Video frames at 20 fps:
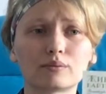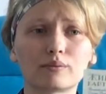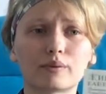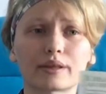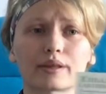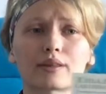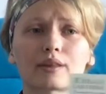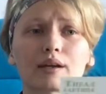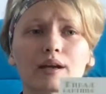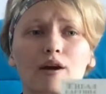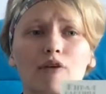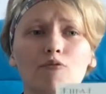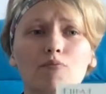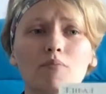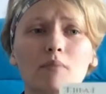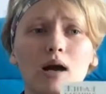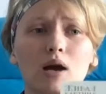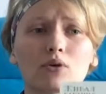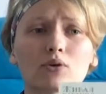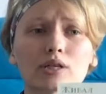Like they have
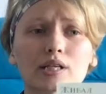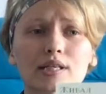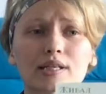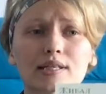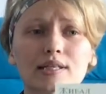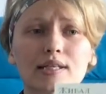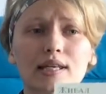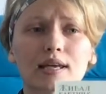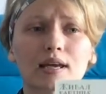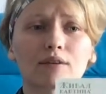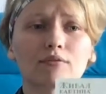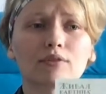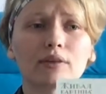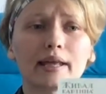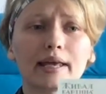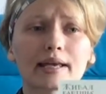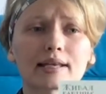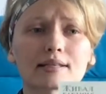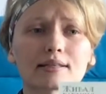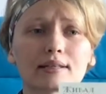mountains, they have
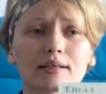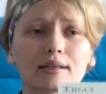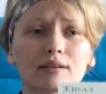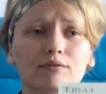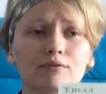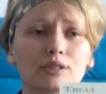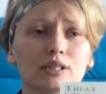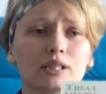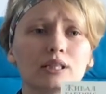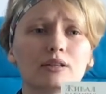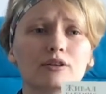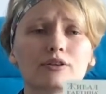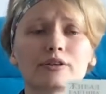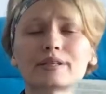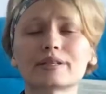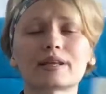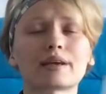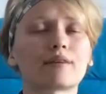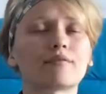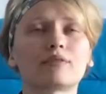lakes, they have deers,
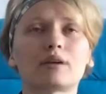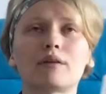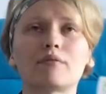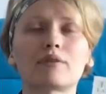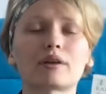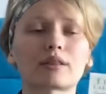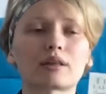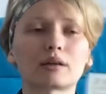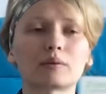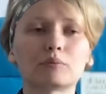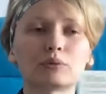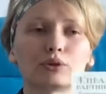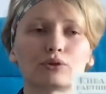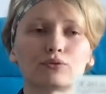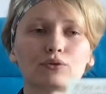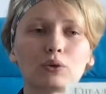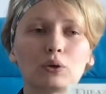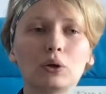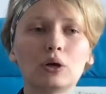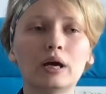they have everything
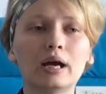beautiful.